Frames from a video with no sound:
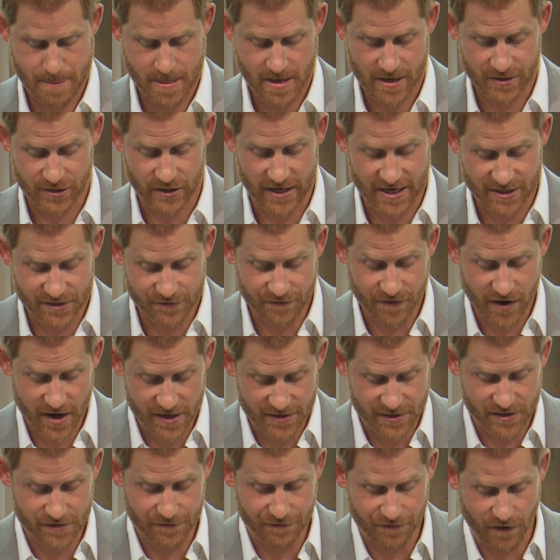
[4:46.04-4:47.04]
So let's
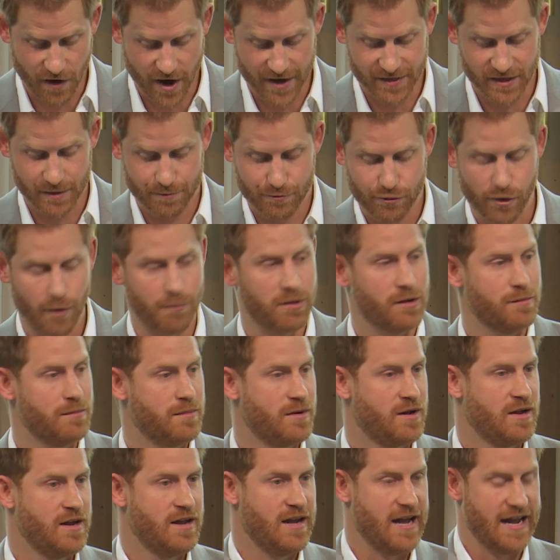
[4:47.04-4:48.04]
first define the
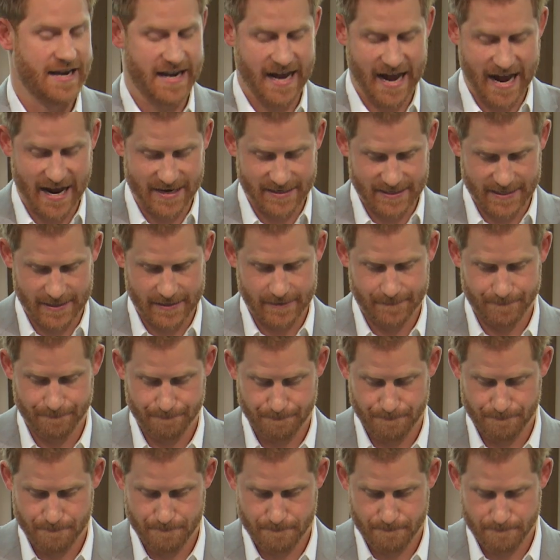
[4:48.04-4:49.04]
problem at hand.
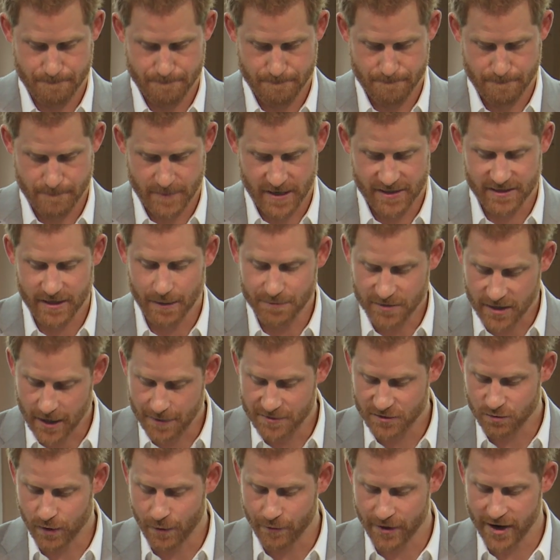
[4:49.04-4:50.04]

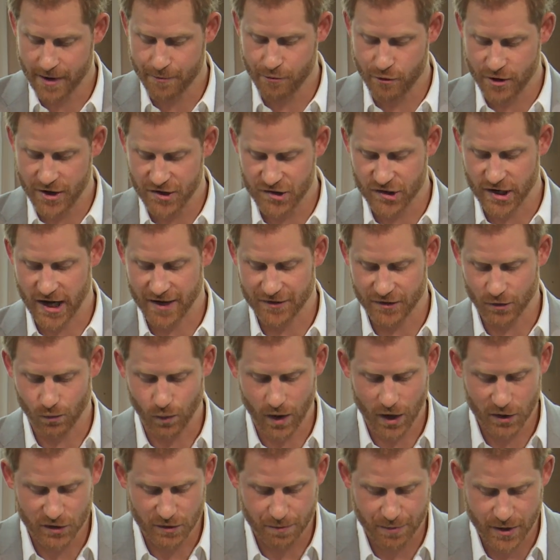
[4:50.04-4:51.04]
Sometimes when we appreciate the
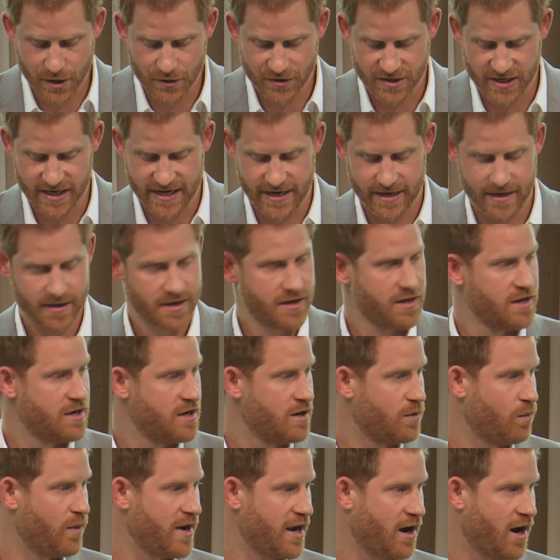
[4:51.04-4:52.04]
world's beauty,
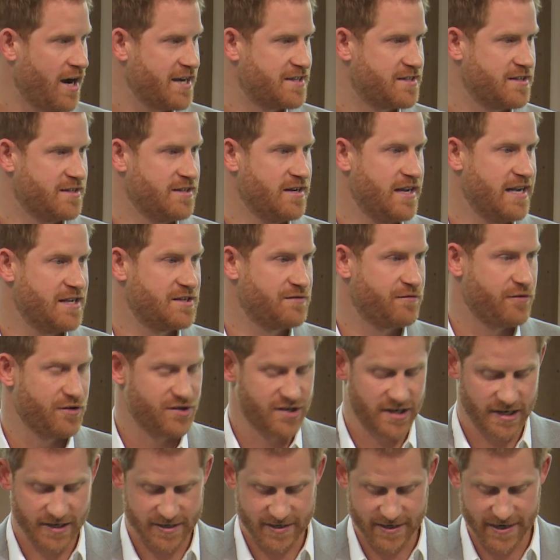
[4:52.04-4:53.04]
we heighten its
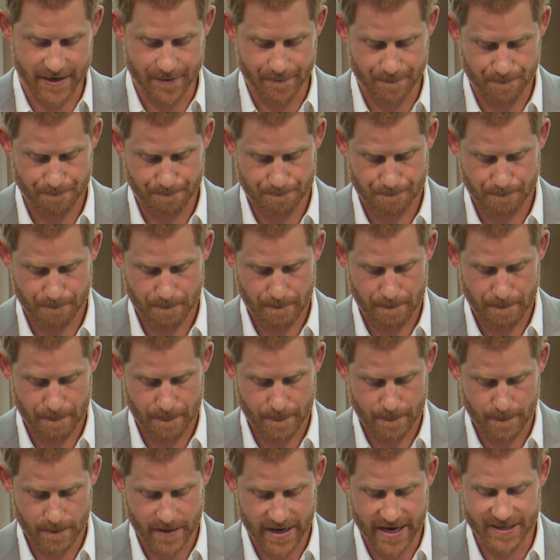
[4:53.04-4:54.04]
fragility.
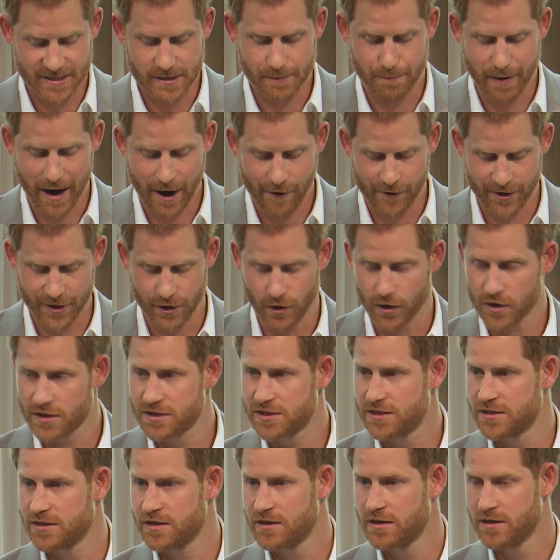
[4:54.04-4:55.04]
It's a
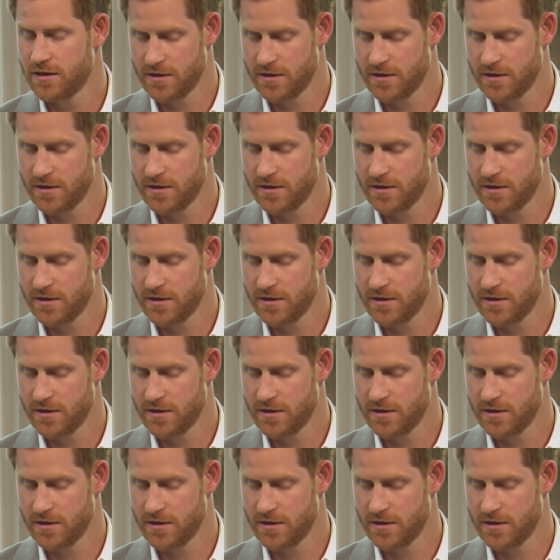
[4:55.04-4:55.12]
paradox.